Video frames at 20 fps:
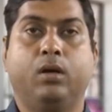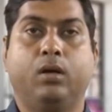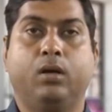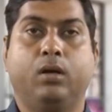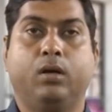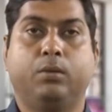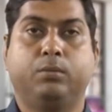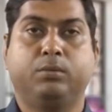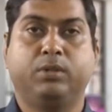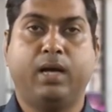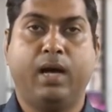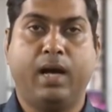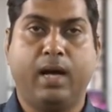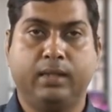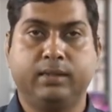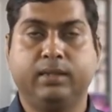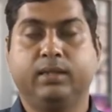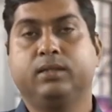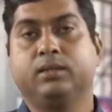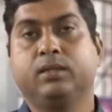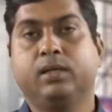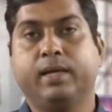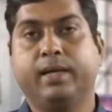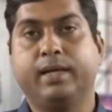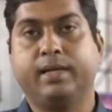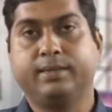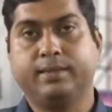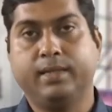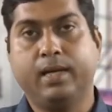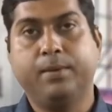uh, the other
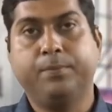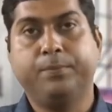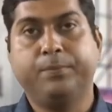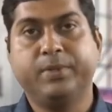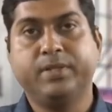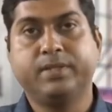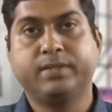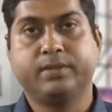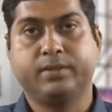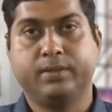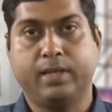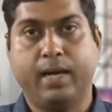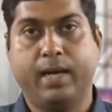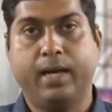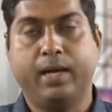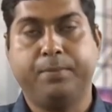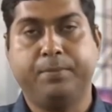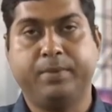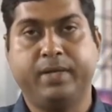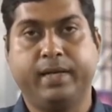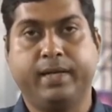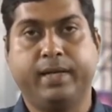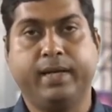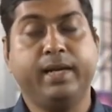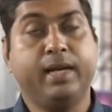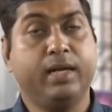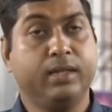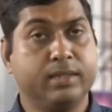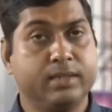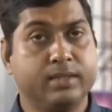examples I have
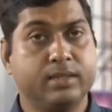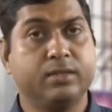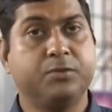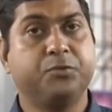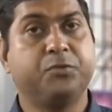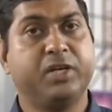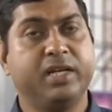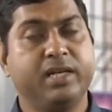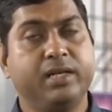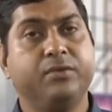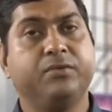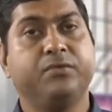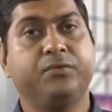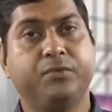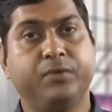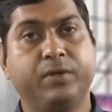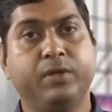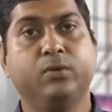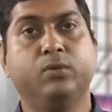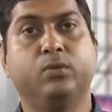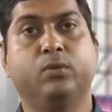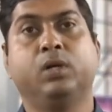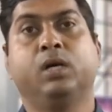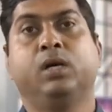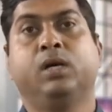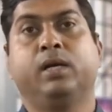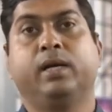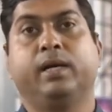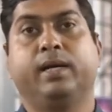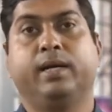taken and these are very few
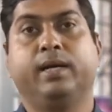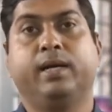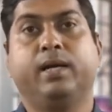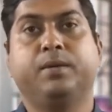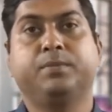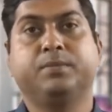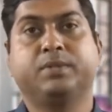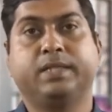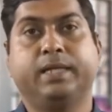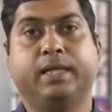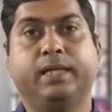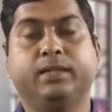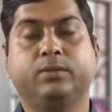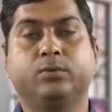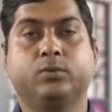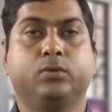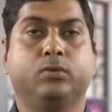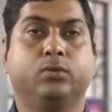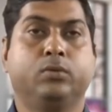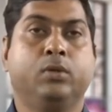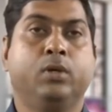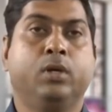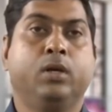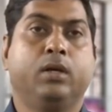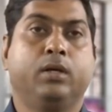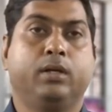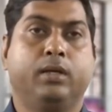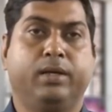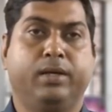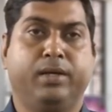again I am saying. So,
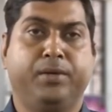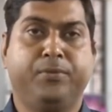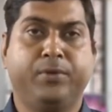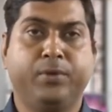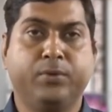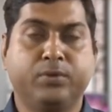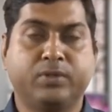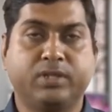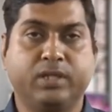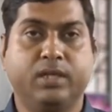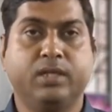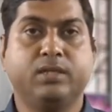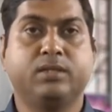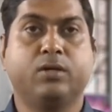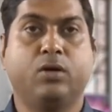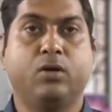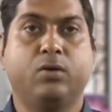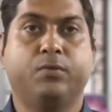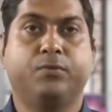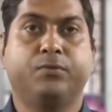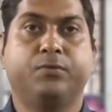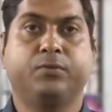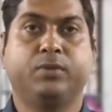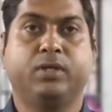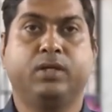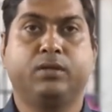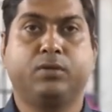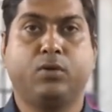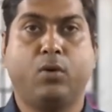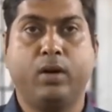if you search of
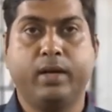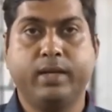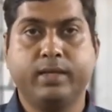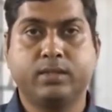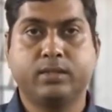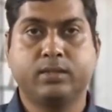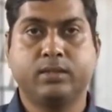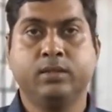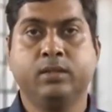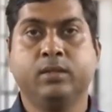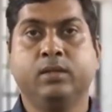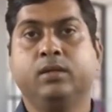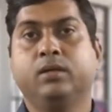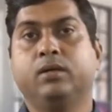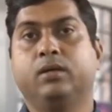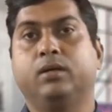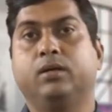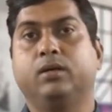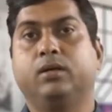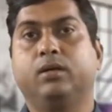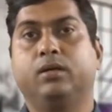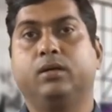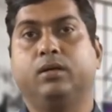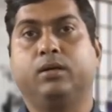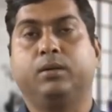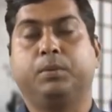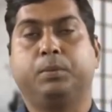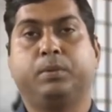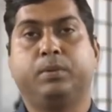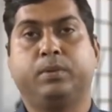the tallest
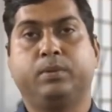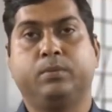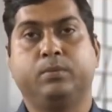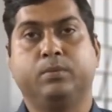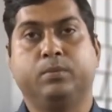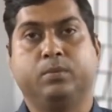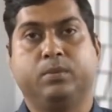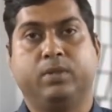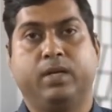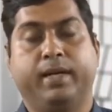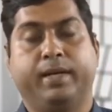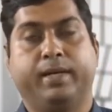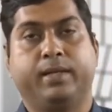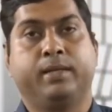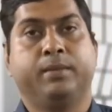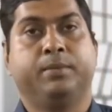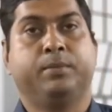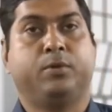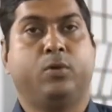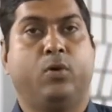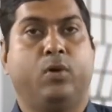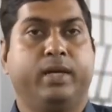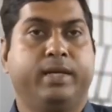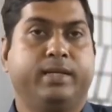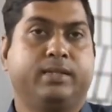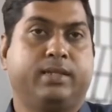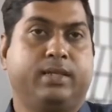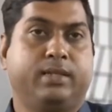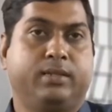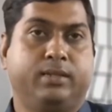uh, mm, like
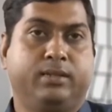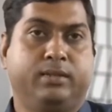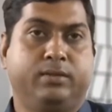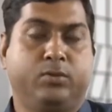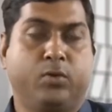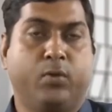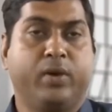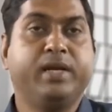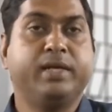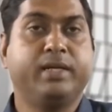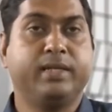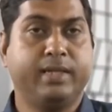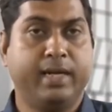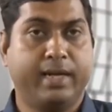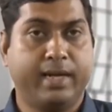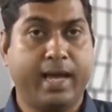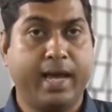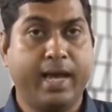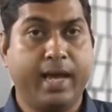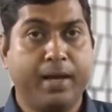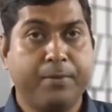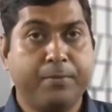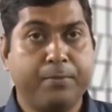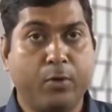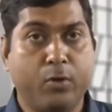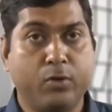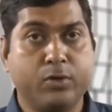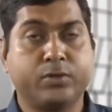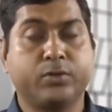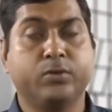tallest at 20 that I
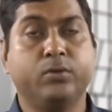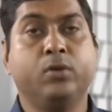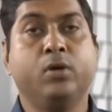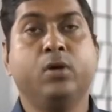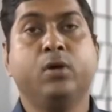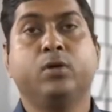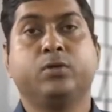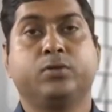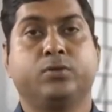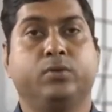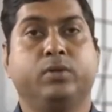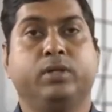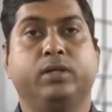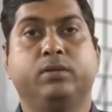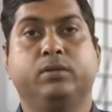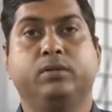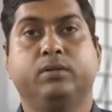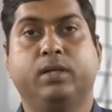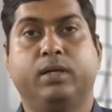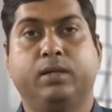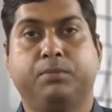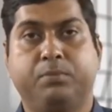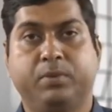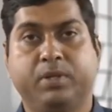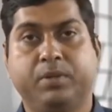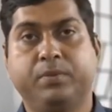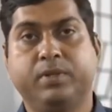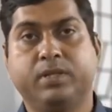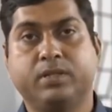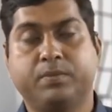have also shown in the
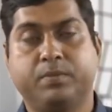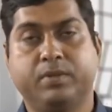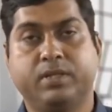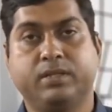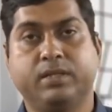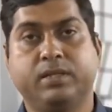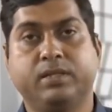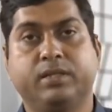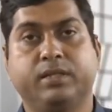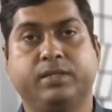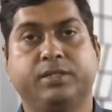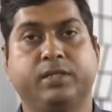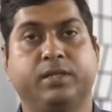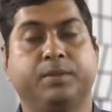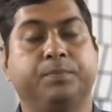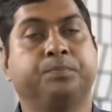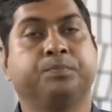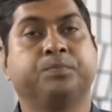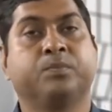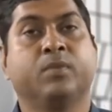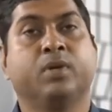previous presentation